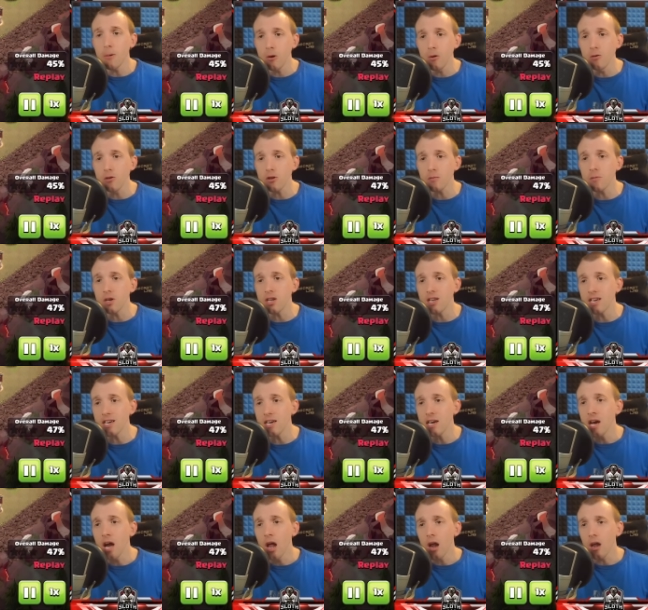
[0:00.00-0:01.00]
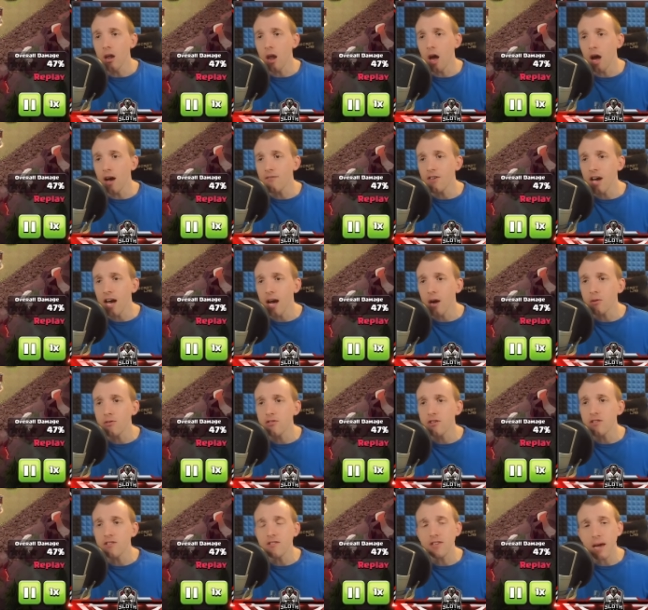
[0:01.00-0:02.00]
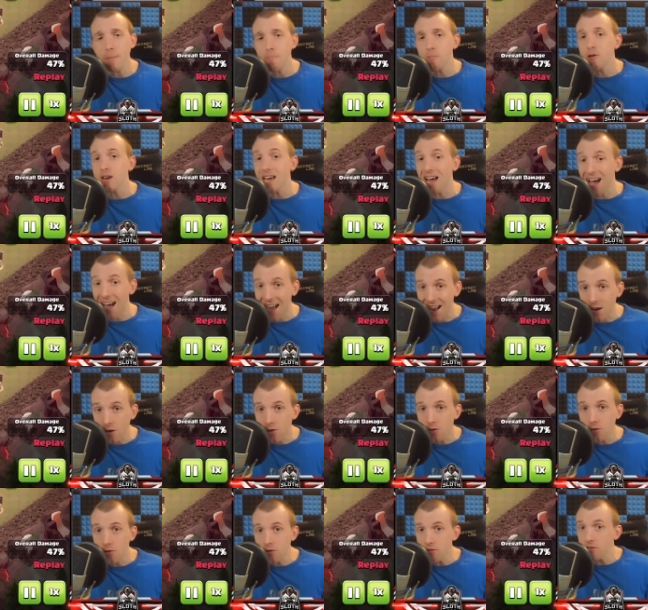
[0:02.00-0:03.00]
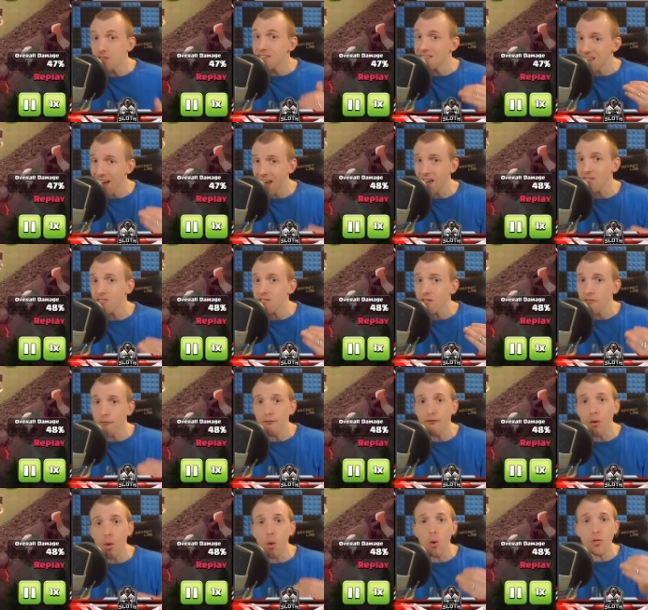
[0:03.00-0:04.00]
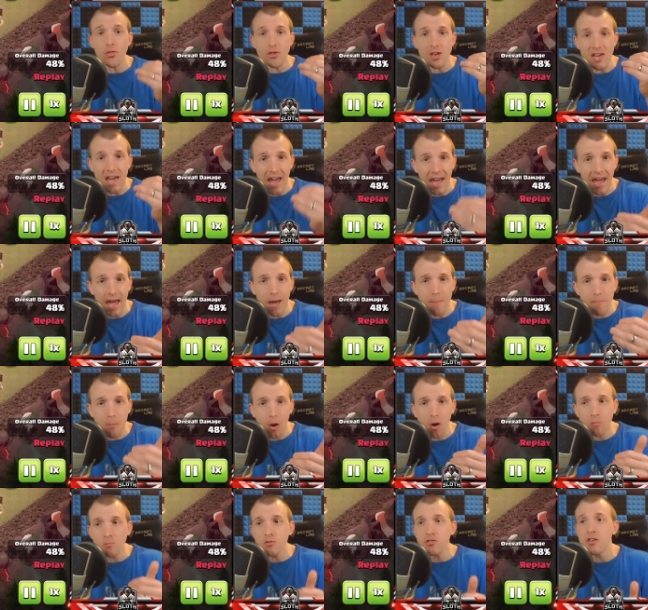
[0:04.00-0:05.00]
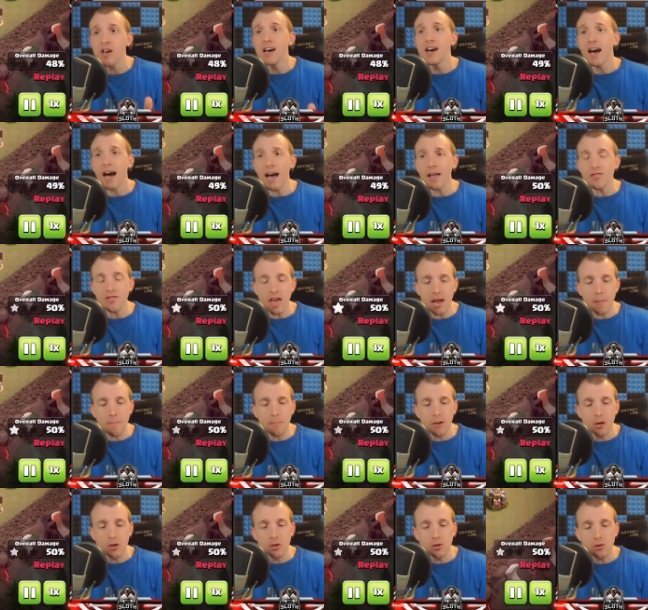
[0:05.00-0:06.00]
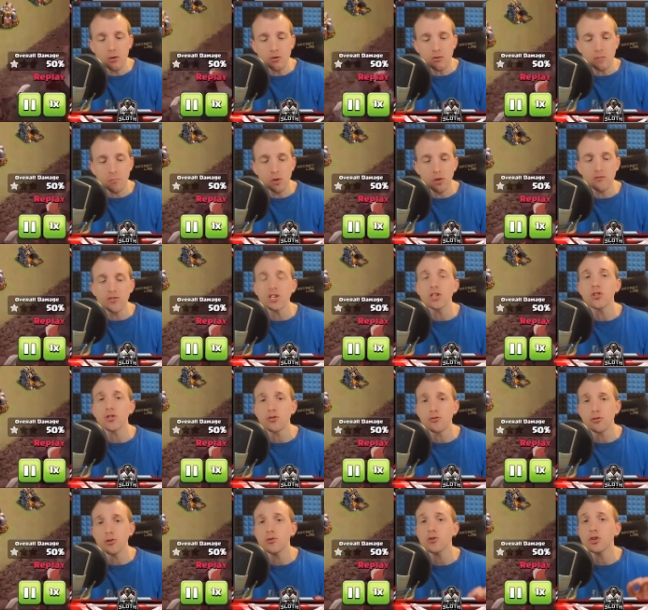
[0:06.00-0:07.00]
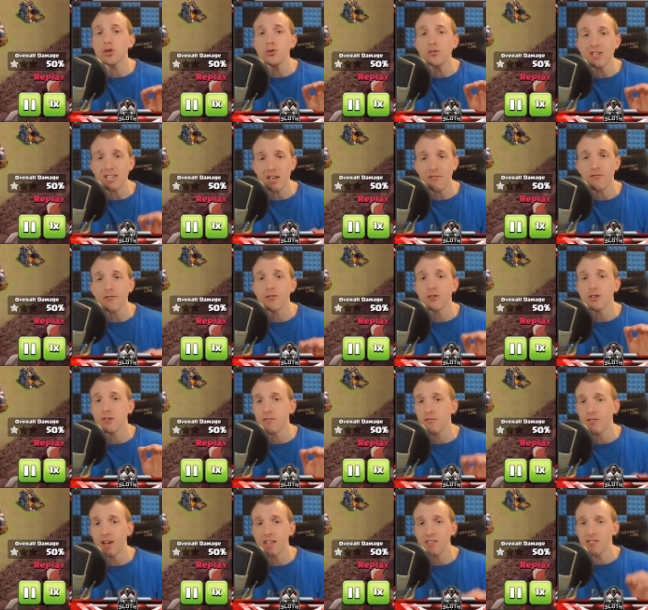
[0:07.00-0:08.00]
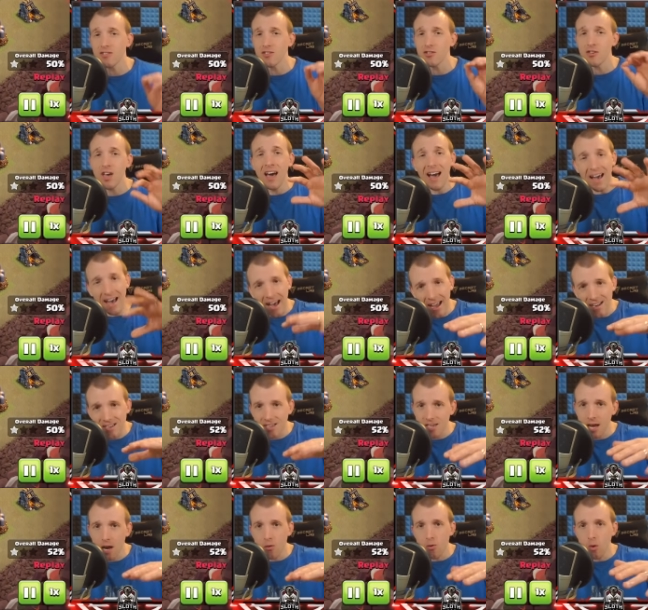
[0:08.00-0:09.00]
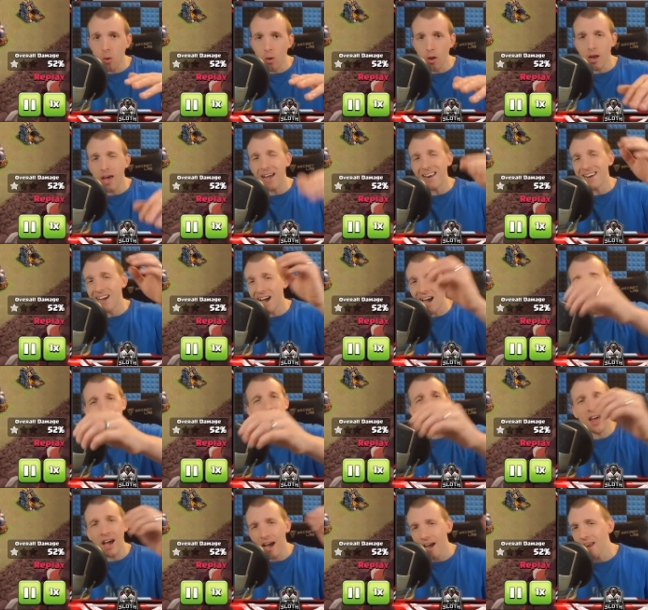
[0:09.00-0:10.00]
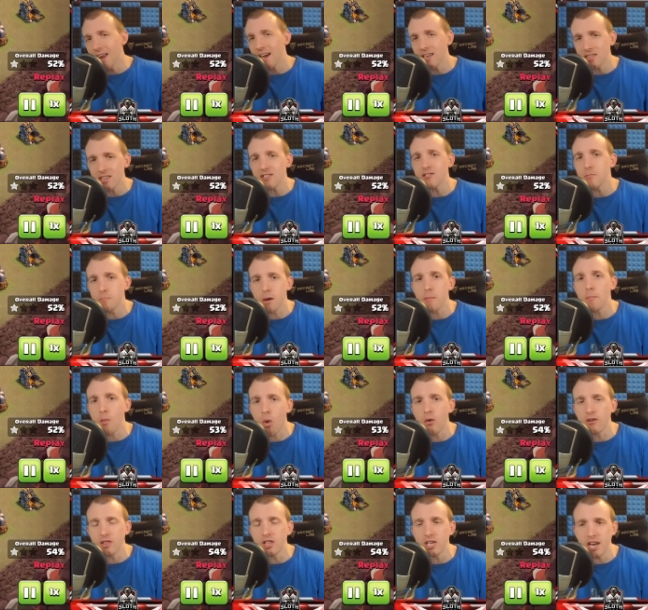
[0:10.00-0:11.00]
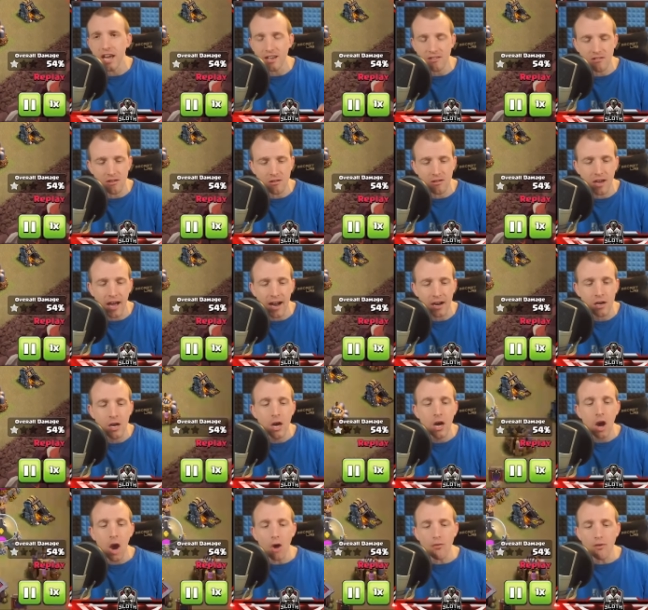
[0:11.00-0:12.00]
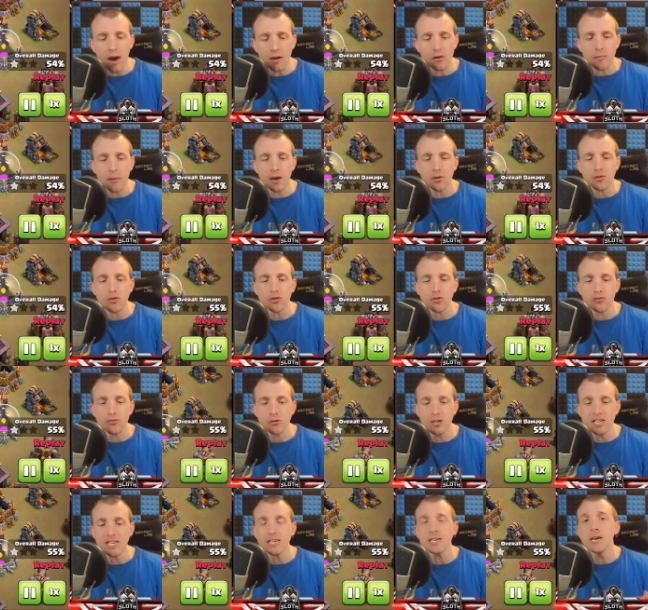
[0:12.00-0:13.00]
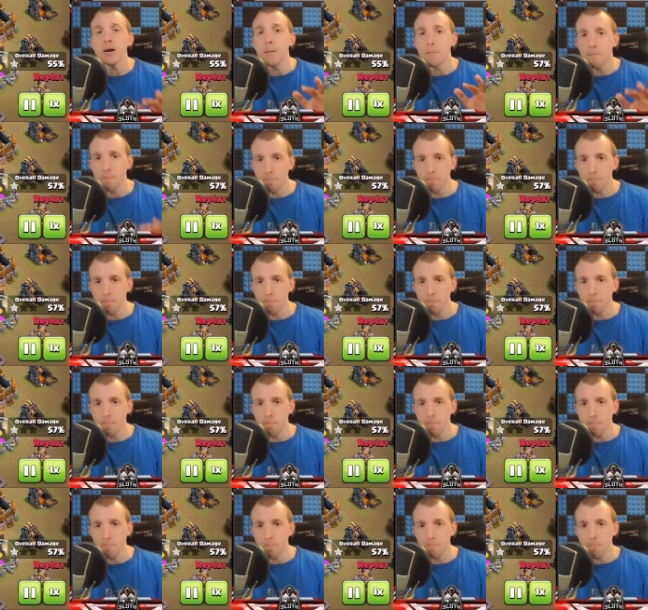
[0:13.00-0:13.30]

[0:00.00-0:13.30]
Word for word: But ultimately, lava hounds at separate angles to test for the air bombs, and then balloons moving through to different defenses. At Town Hall 9, I'll highlight this a bit more in the next attack, around about 3